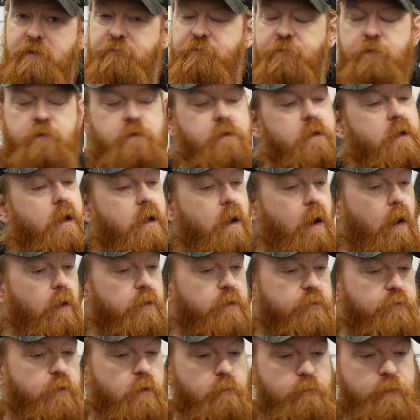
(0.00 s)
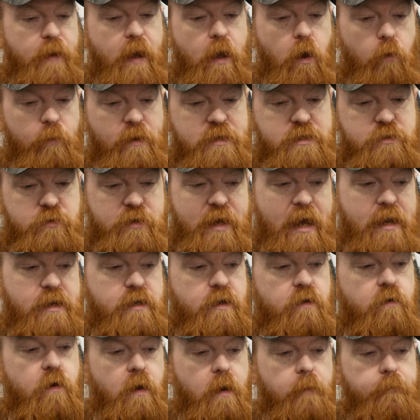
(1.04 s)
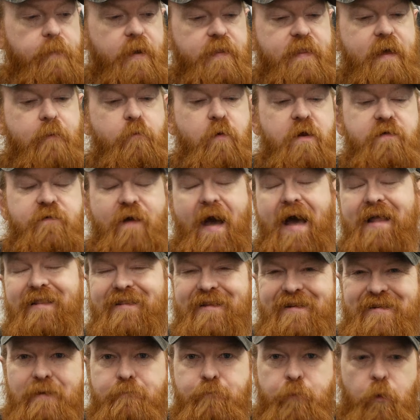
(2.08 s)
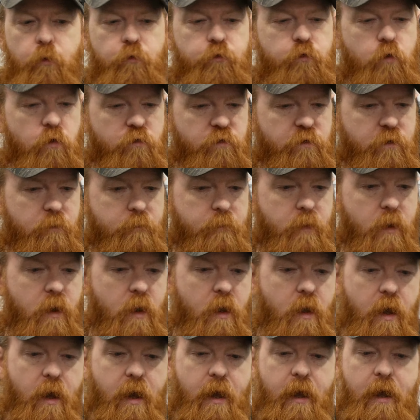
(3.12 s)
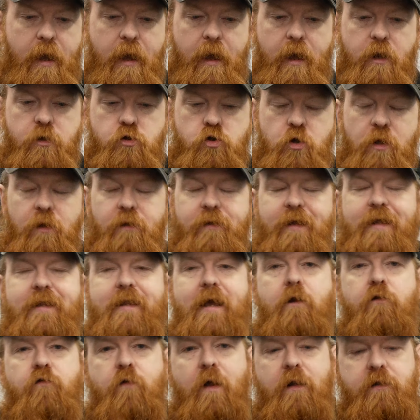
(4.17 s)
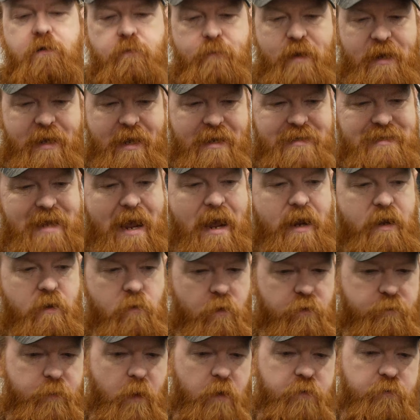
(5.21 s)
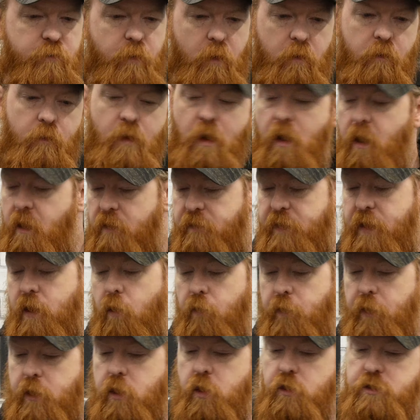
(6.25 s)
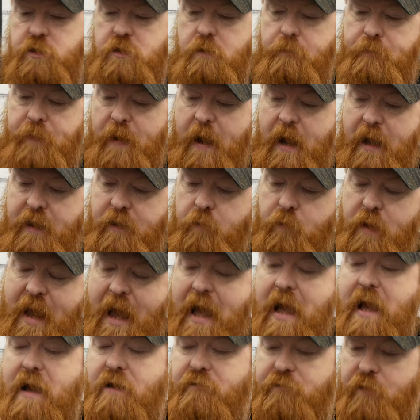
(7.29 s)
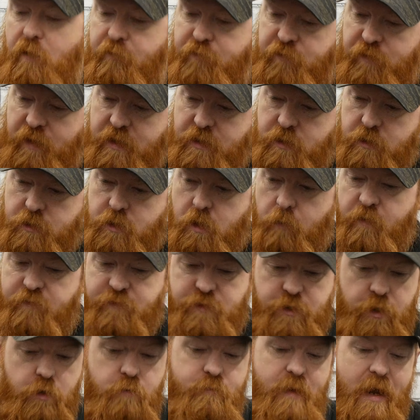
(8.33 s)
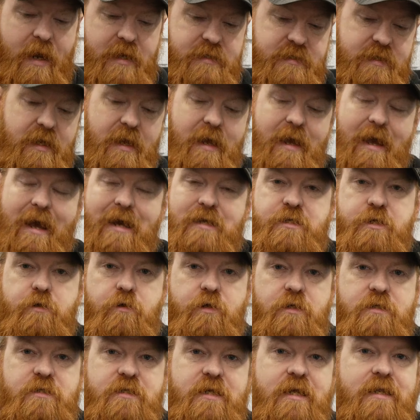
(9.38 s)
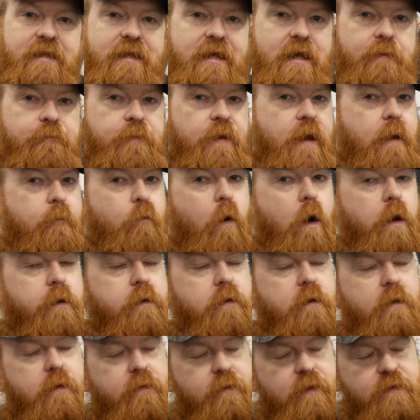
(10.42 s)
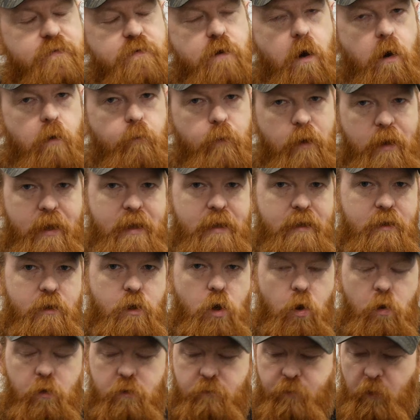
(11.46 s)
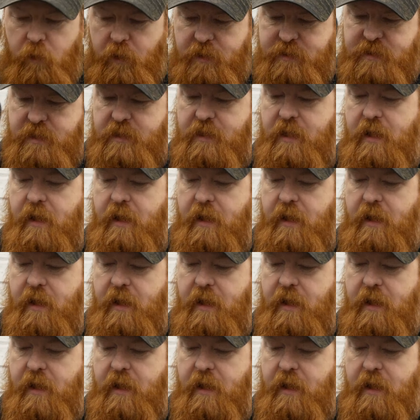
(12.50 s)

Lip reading: different on the front, by all means you can do, but then we've had the dimples custom drilled in there as well to make it as accurate as possible. The other custom part that we have, obviously it does come with two mags. As you can see in the EPM1, there's normally gold bullets in